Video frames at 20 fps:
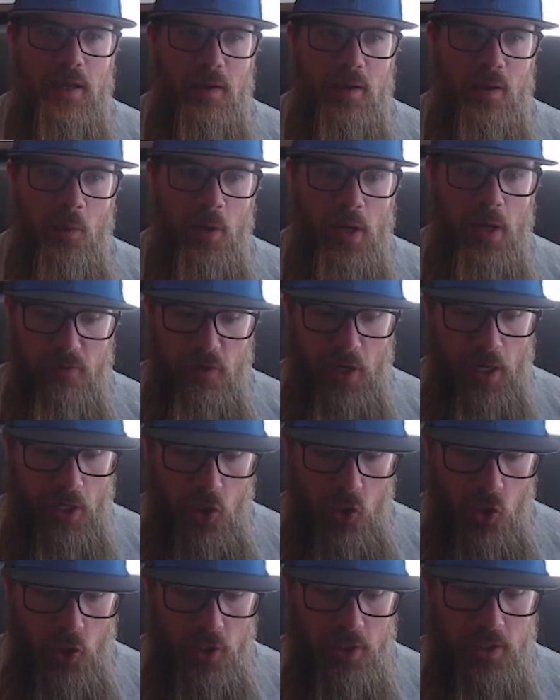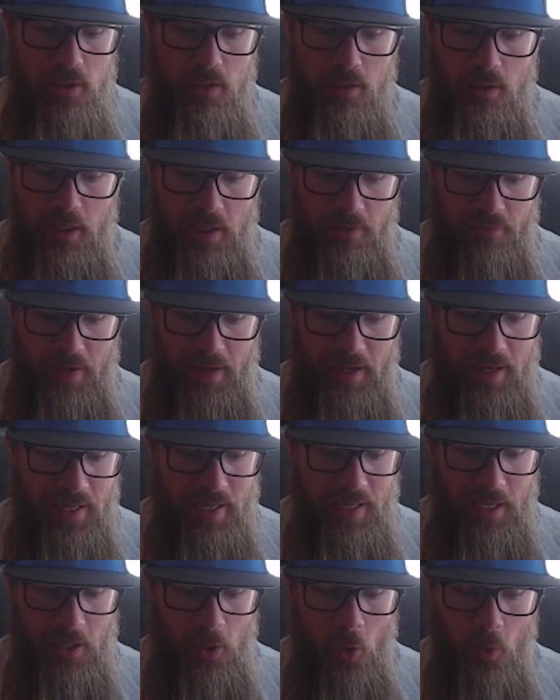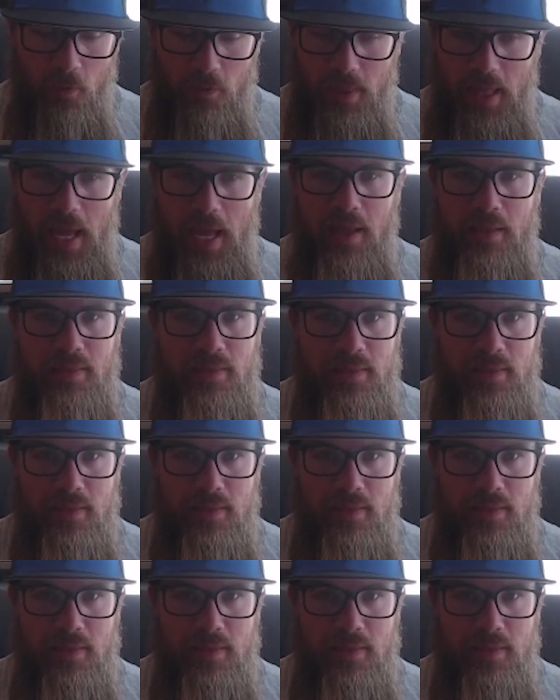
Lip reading: whenever I could. If I can get over that,